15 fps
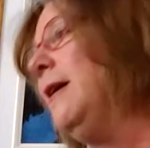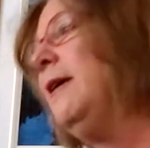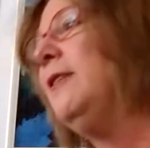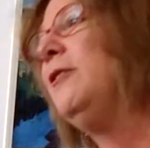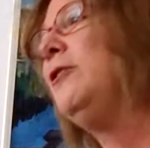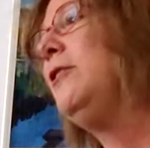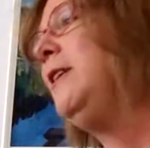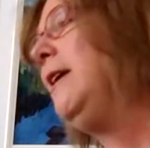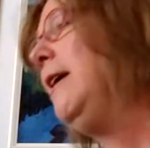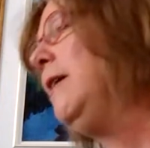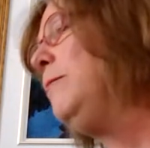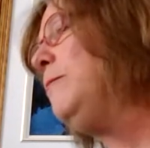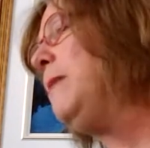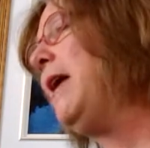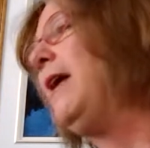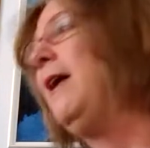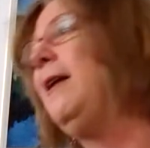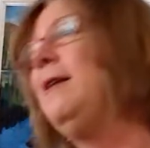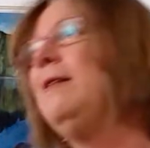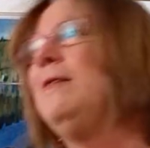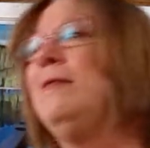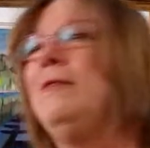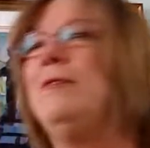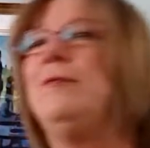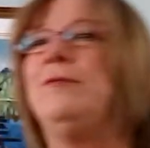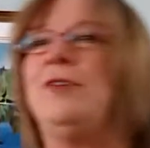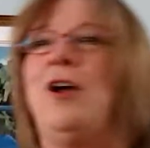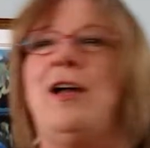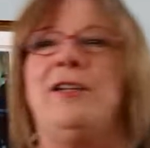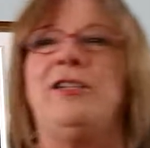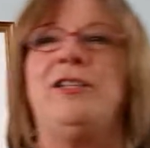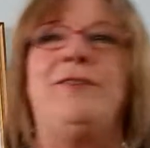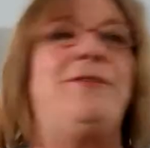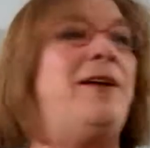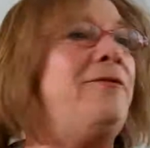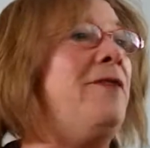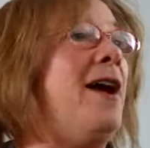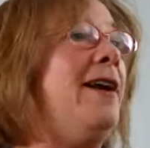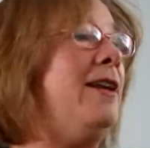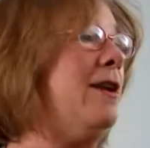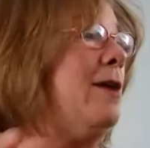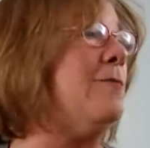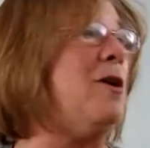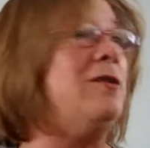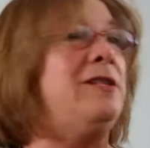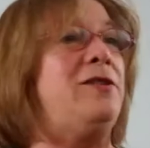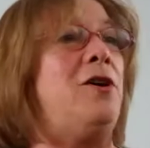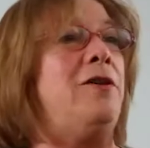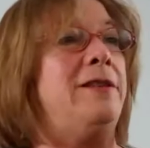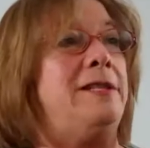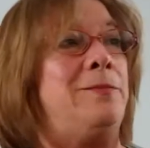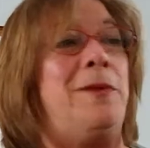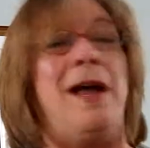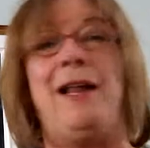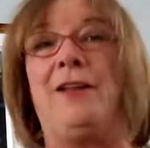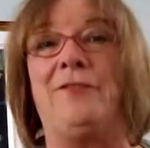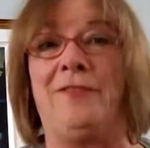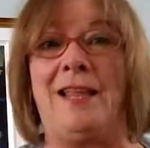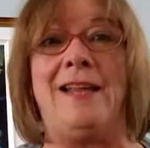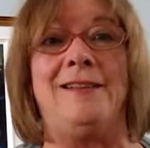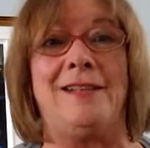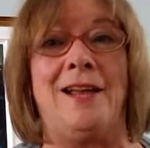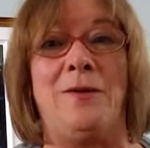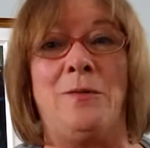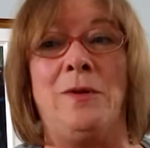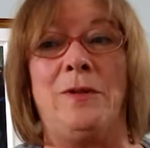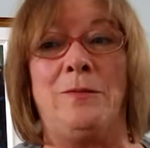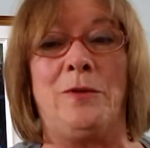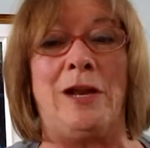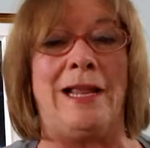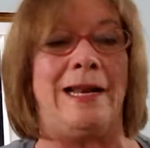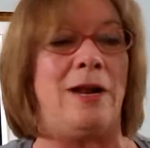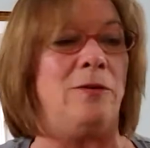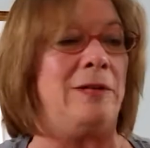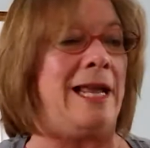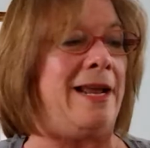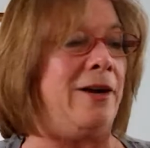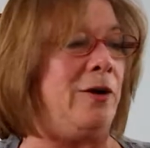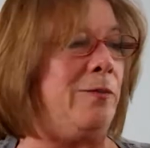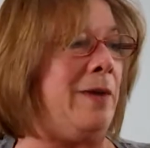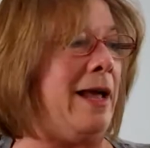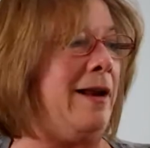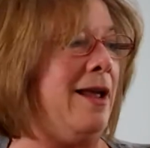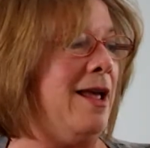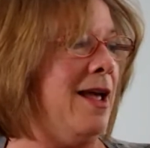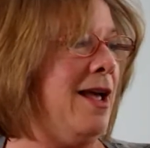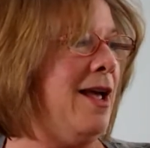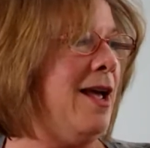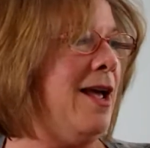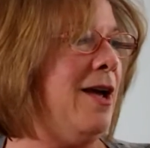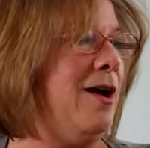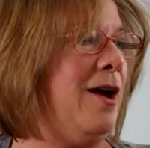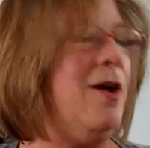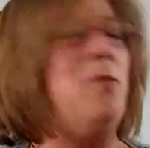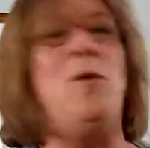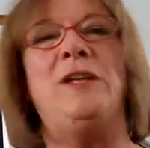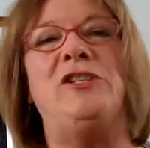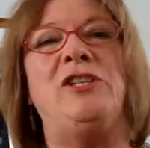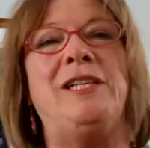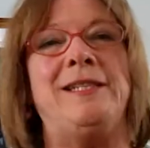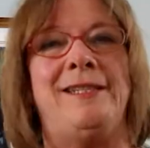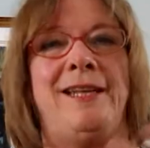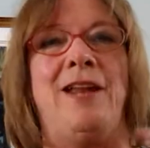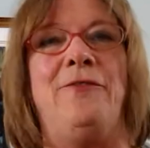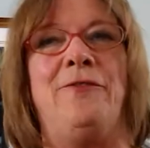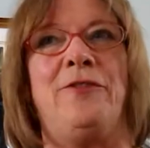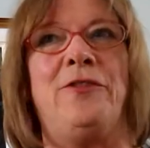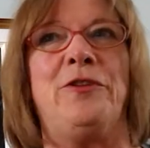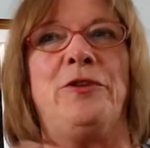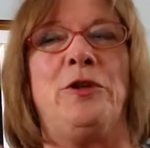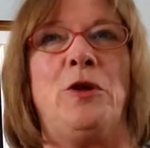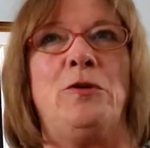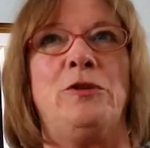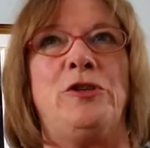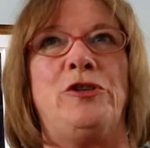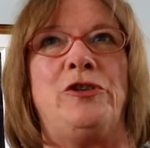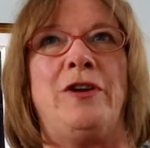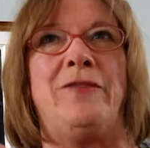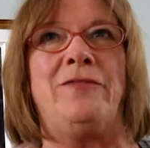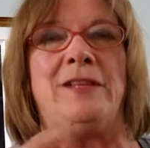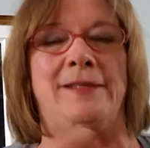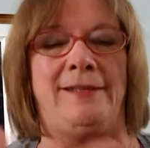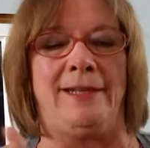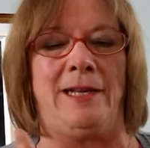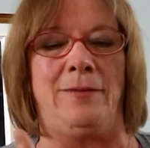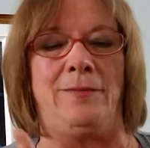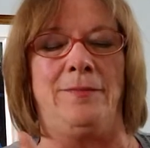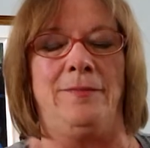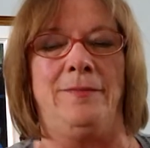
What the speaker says: she had made. Oh gosh, if I find it amongst all this pile of things, I will bring it out later. But what she's done for the closure of this little